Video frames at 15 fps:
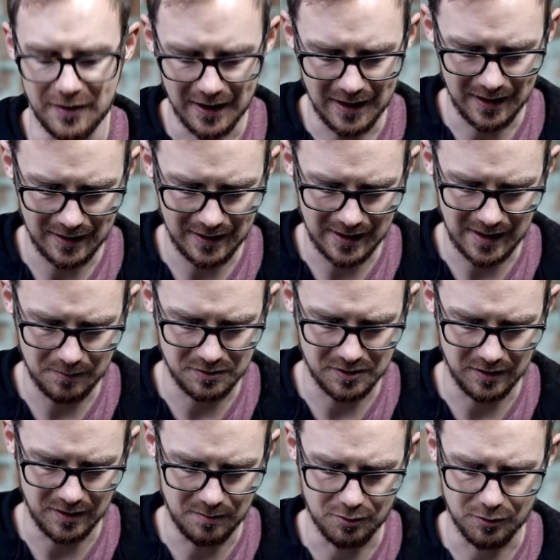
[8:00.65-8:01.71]
that.
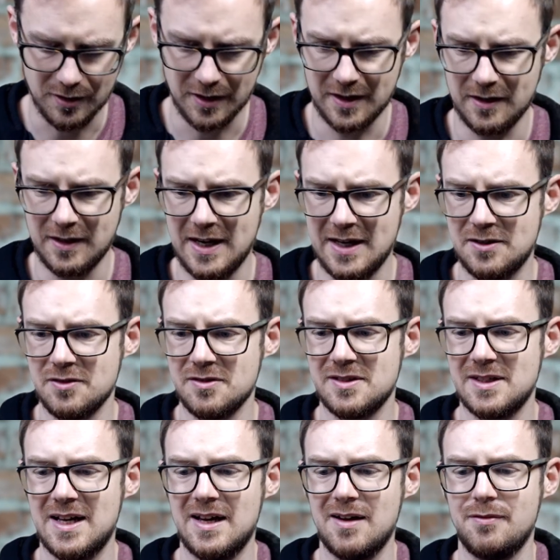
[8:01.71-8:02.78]
Absolutely brilliant. It doesn't
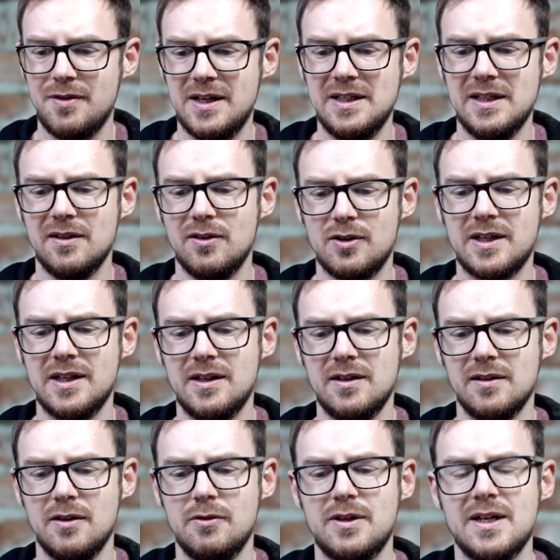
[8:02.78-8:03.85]
have any locking
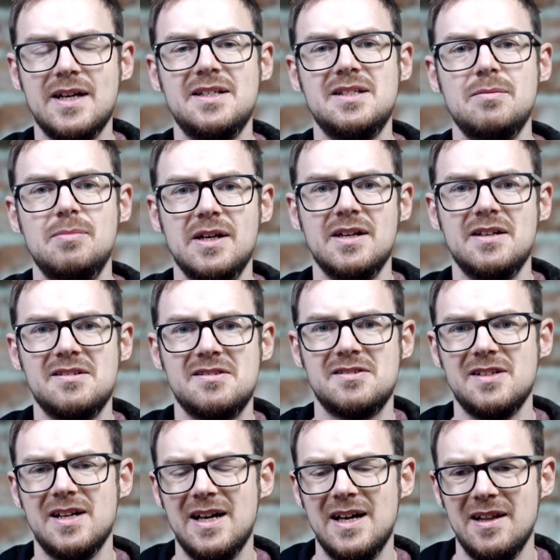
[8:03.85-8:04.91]
locatey
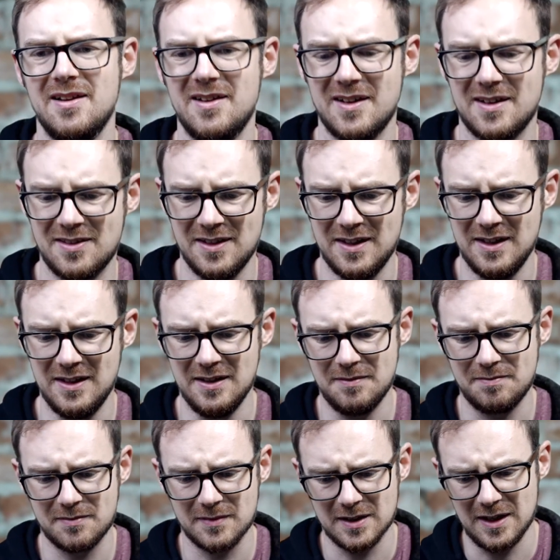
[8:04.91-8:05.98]
bits like the
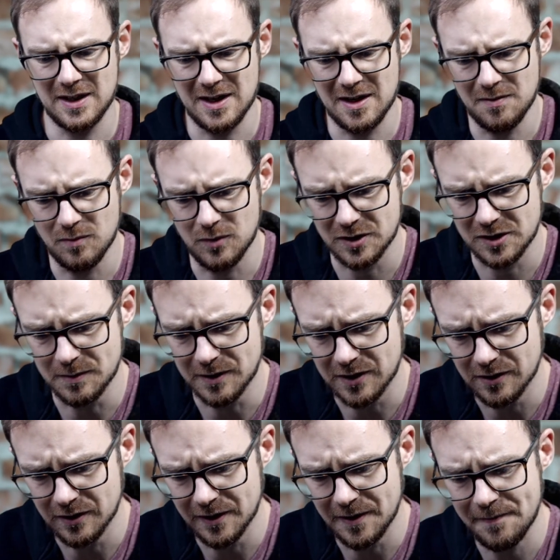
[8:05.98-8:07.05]
what do you
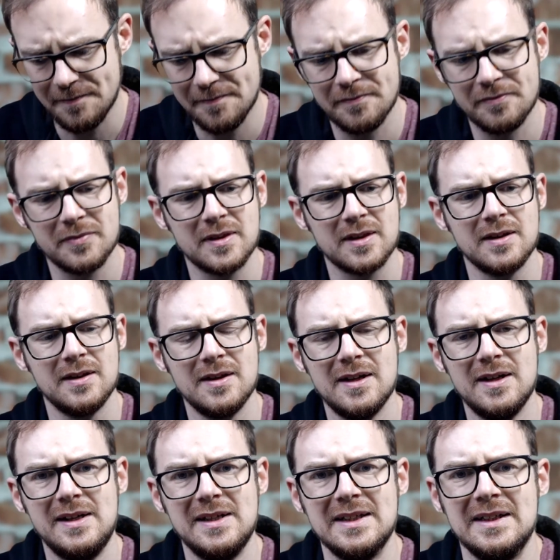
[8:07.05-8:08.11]
call it,
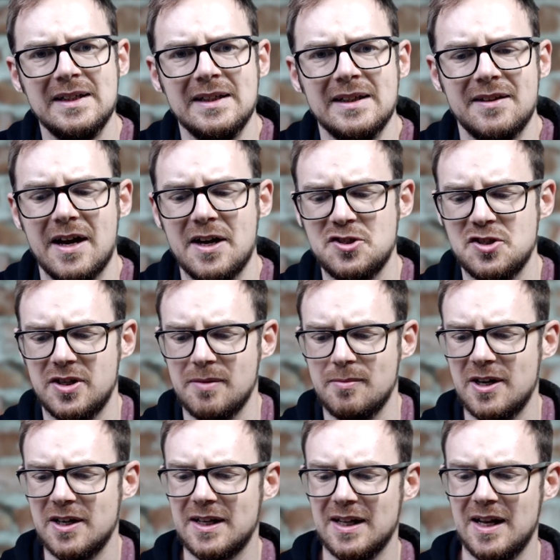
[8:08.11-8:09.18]
the
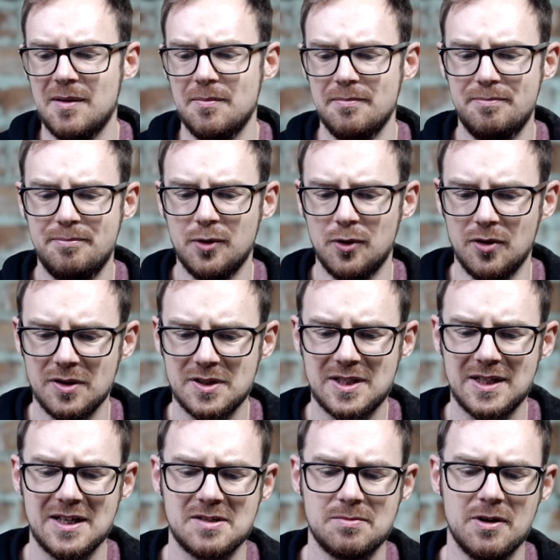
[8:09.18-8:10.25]
HDMI clamp, but
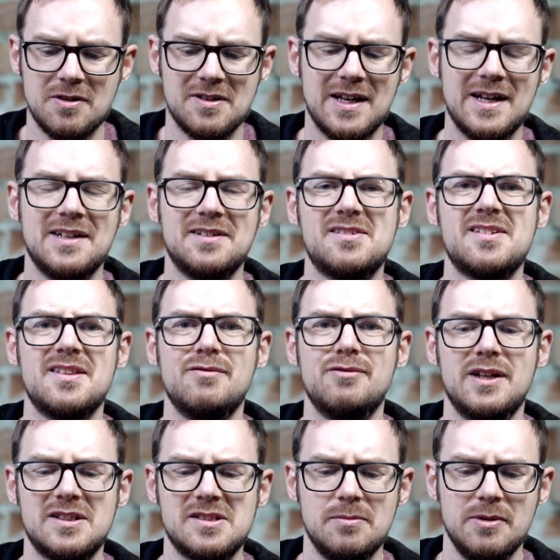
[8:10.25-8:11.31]
I suppose that adds to the
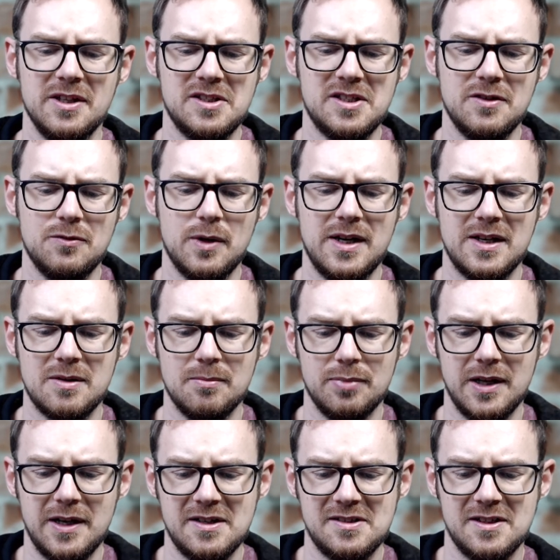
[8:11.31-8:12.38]
flexibility of where you can
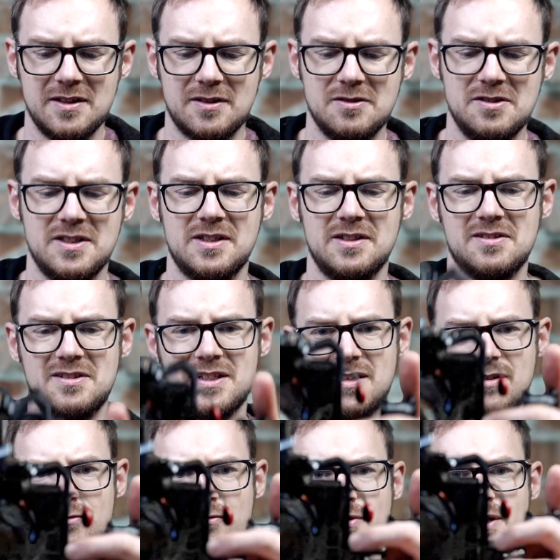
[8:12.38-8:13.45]
place it, because you can stick
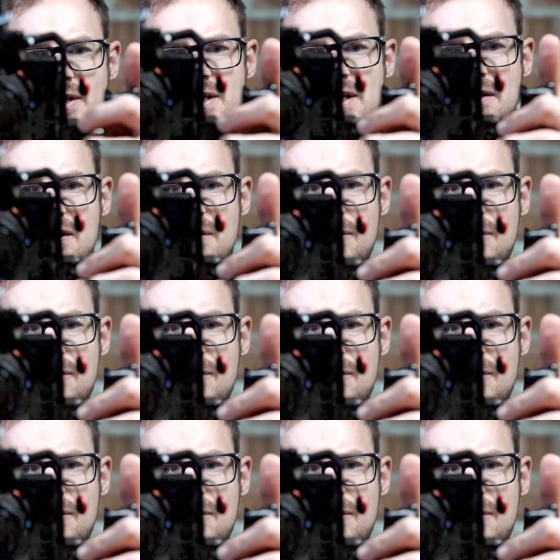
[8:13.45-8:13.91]
it right down at the